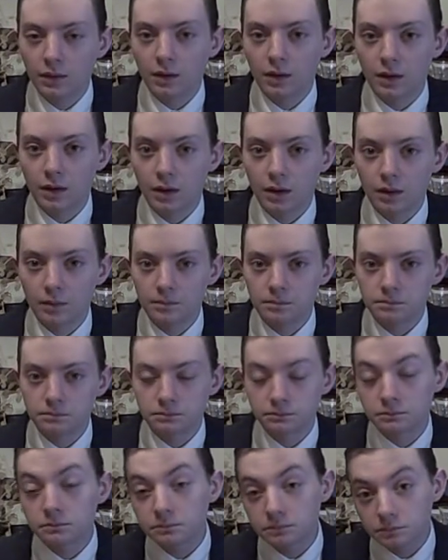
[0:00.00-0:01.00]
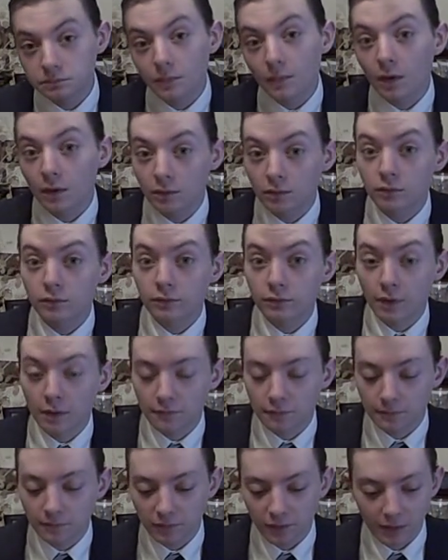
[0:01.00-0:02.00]
Um, it'll do
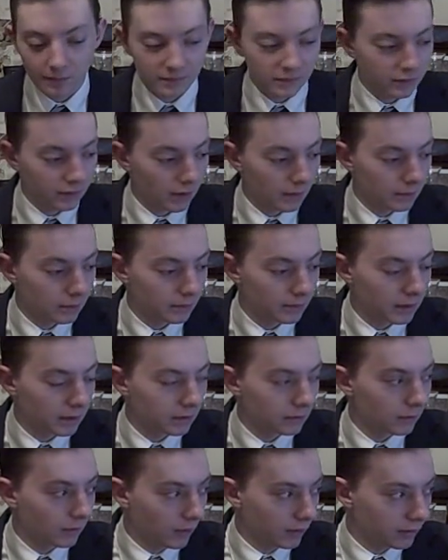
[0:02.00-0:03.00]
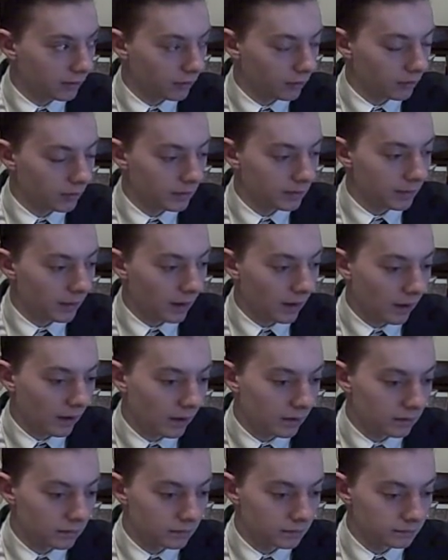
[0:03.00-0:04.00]
that from time to time. It'll make noise and it'll be
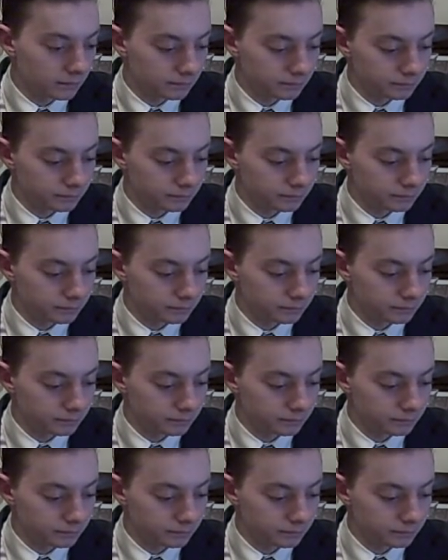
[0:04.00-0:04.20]
bad. And,